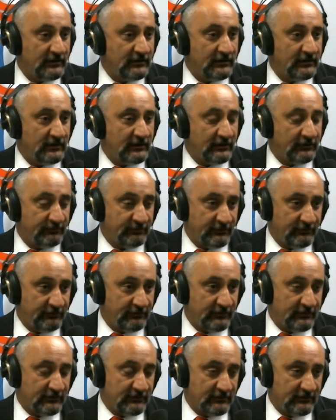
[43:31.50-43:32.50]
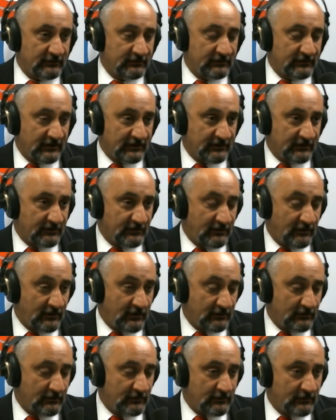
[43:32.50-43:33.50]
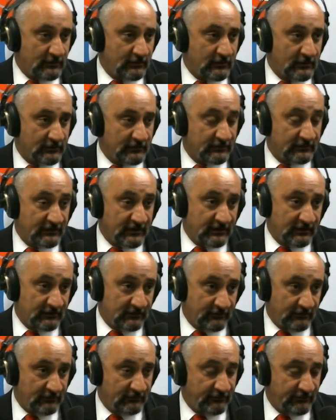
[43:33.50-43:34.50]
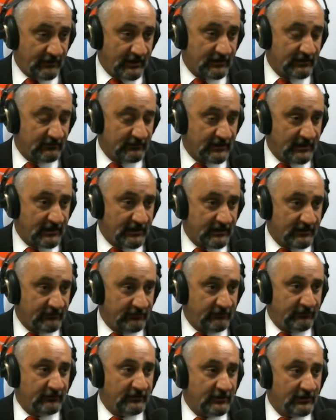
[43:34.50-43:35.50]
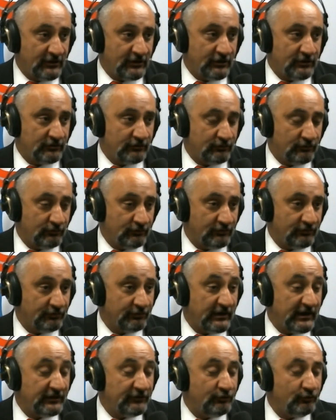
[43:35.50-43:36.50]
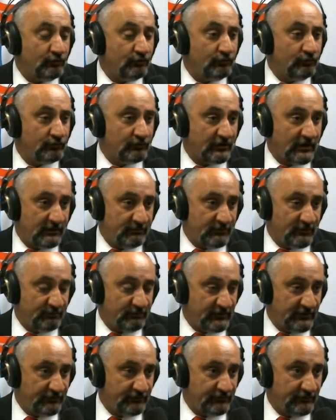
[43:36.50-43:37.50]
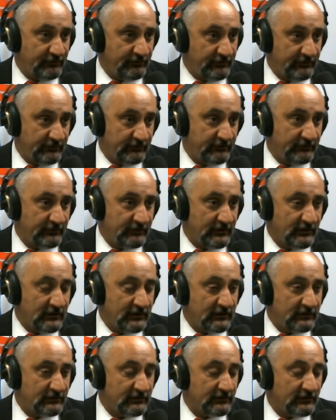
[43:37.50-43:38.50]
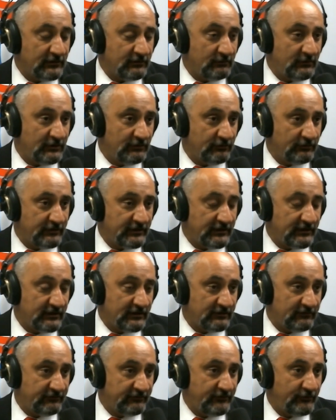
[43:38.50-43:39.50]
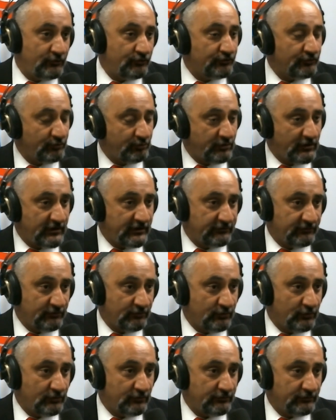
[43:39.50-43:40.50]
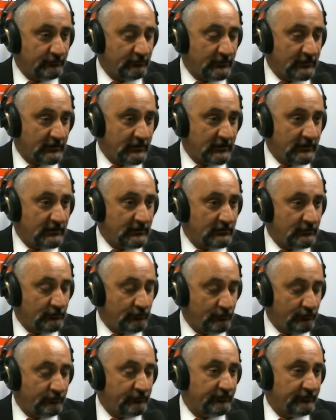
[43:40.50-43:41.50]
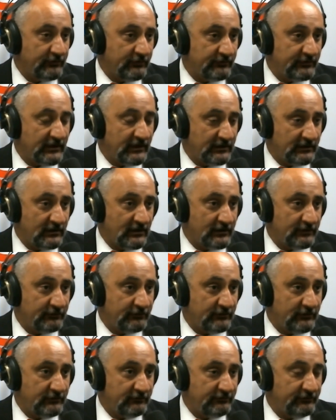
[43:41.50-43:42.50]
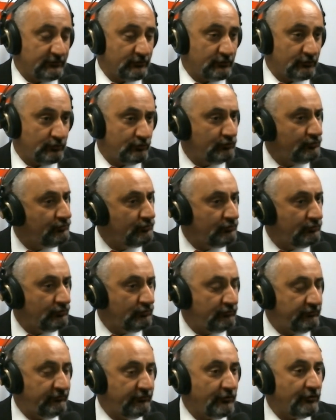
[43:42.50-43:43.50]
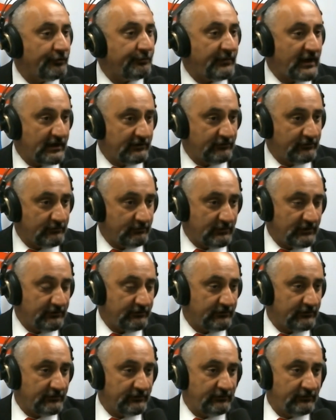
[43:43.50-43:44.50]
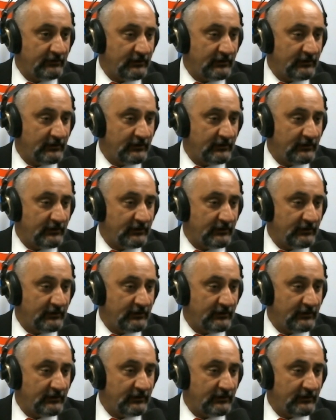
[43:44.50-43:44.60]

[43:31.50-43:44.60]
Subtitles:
especially in the technical, on the tech side of the house, to create new type of businesses that are going to be looking at future possible uses of technology for new formats of business.